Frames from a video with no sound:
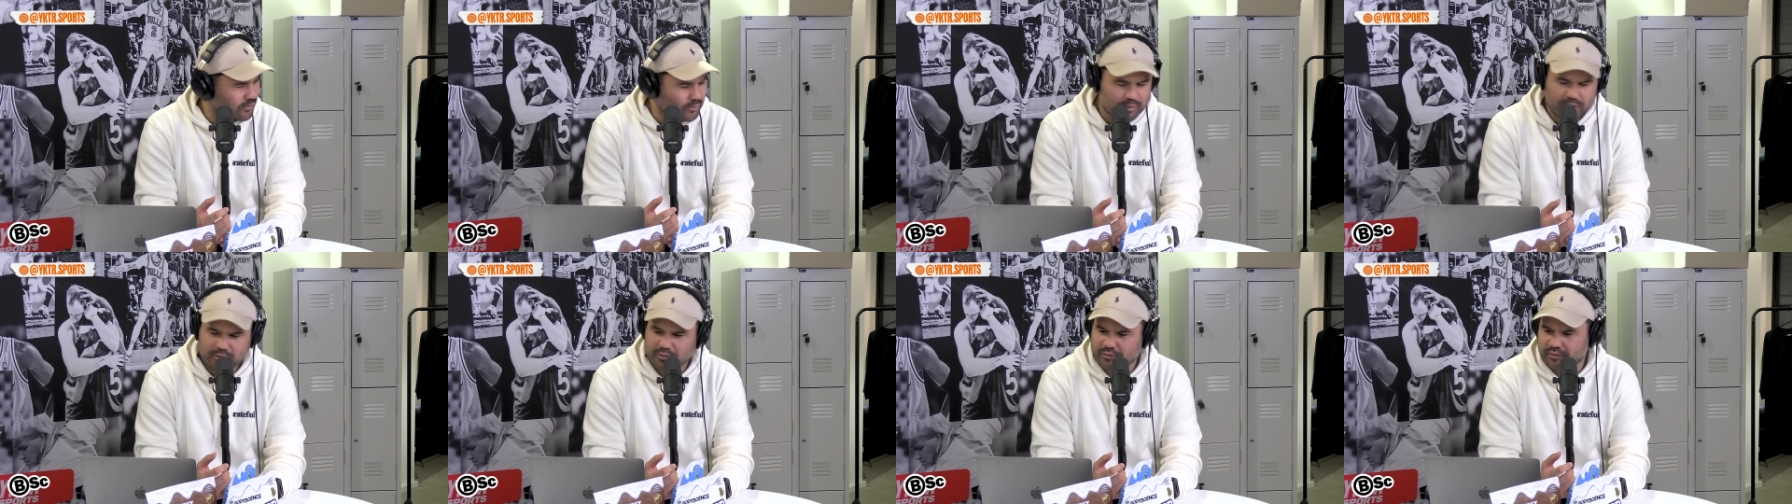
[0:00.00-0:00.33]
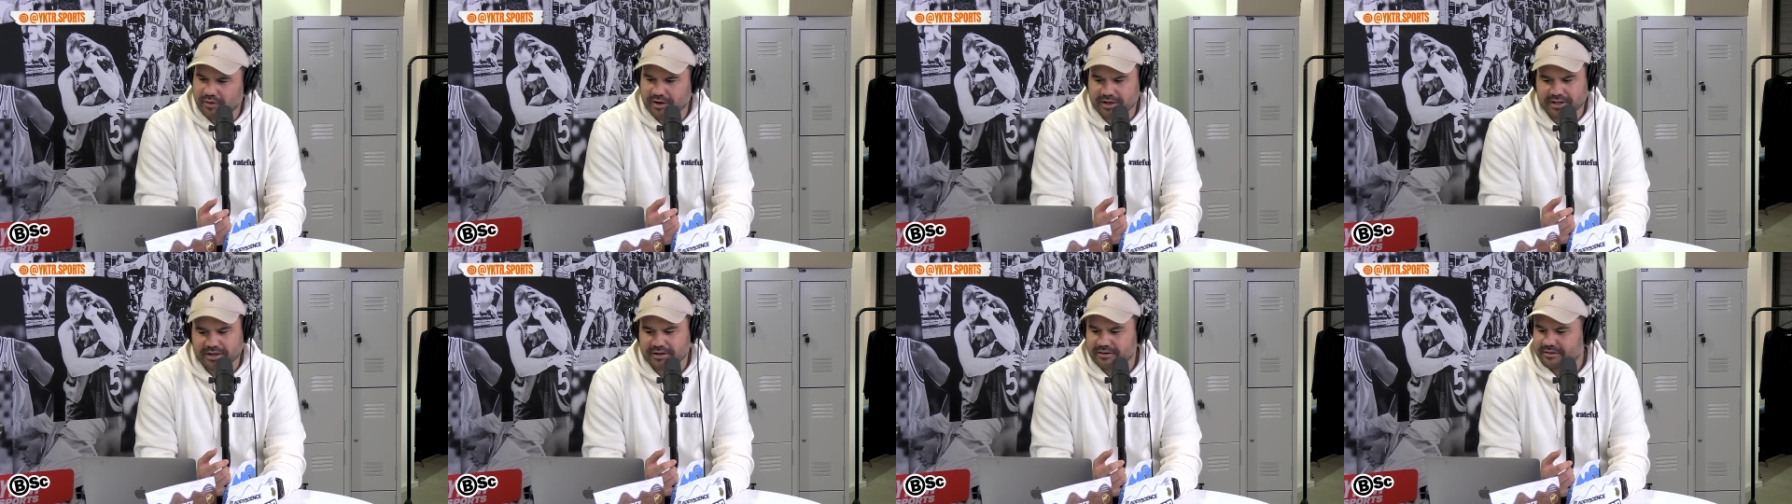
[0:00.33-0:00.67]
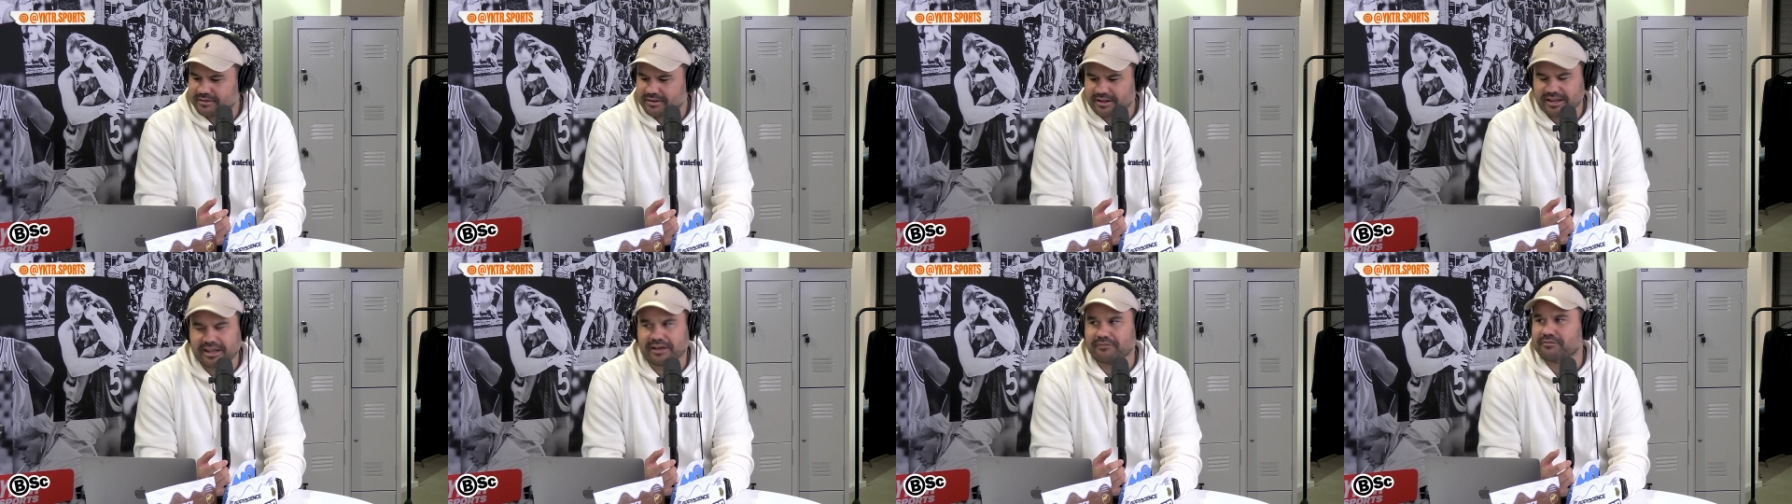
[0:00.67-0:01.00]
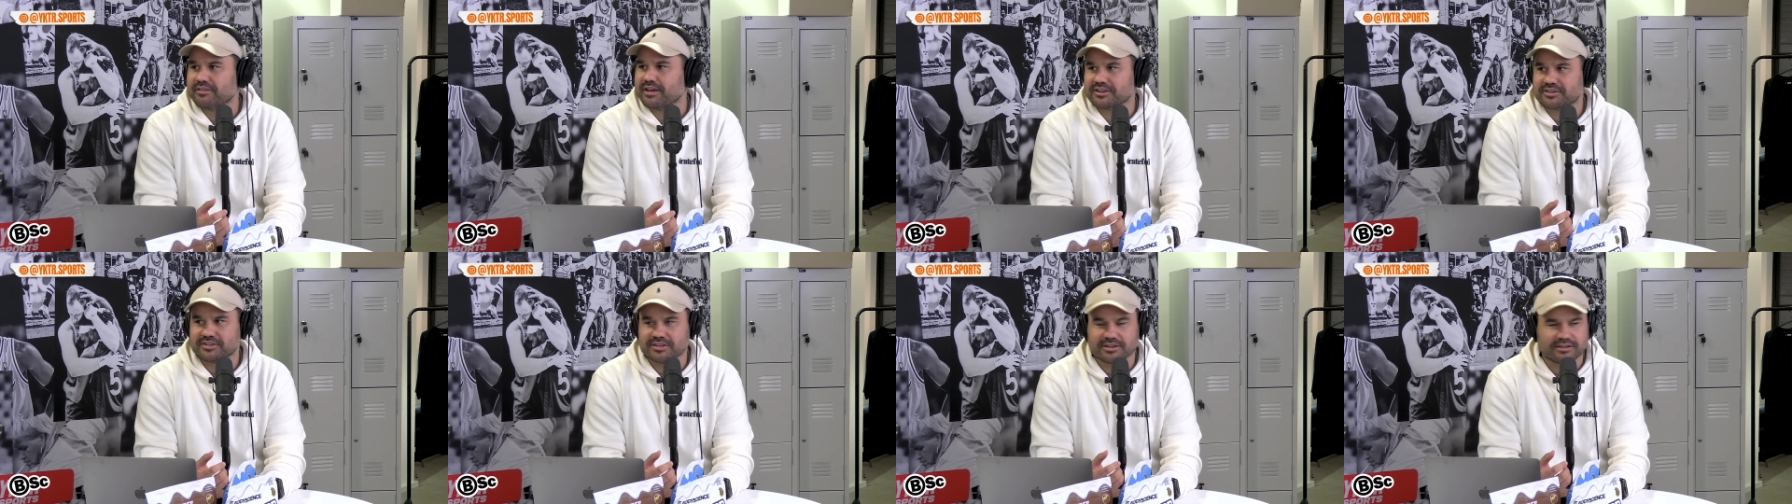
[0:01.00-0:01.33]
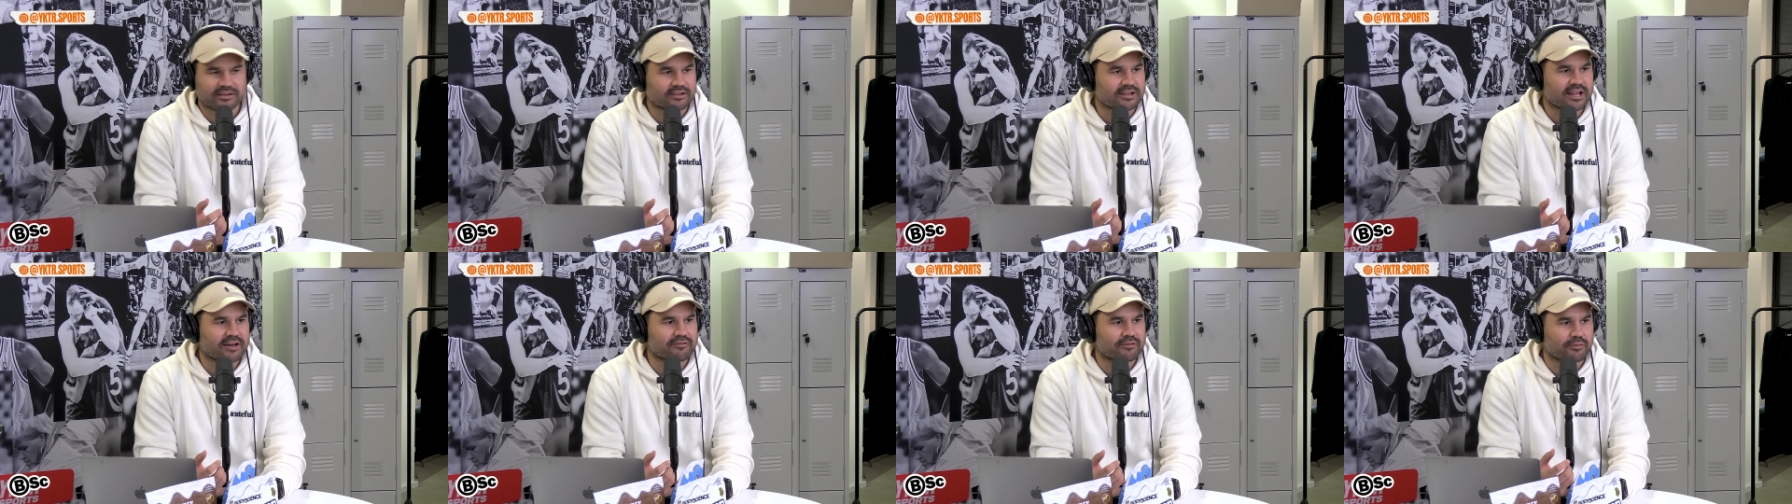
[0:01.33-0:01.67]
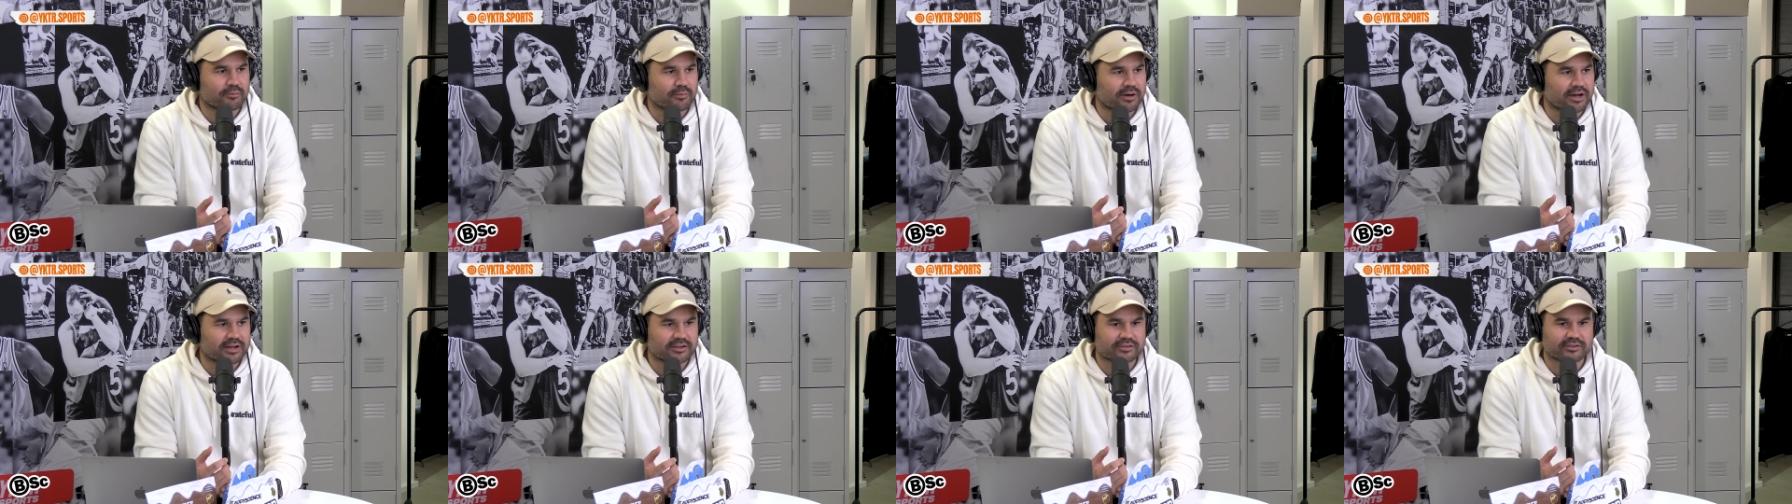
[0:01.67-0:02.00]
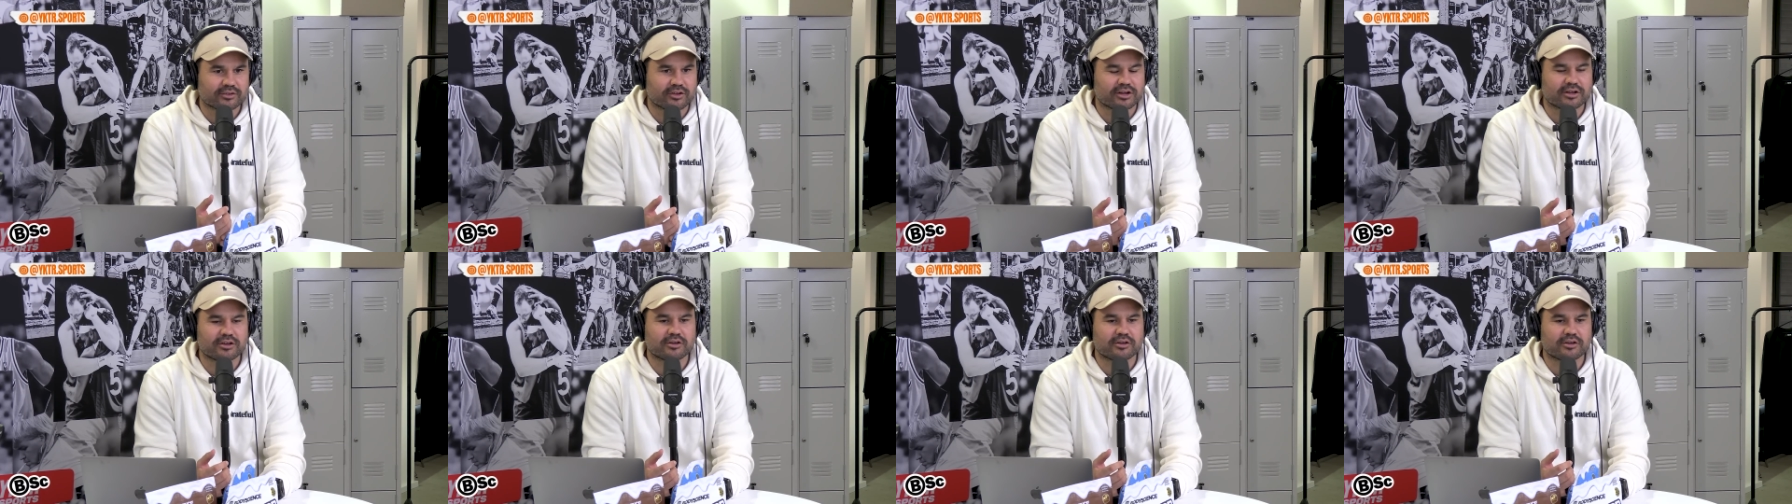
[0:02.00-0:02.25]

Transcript: We fucking love that shit. Love it, Mace.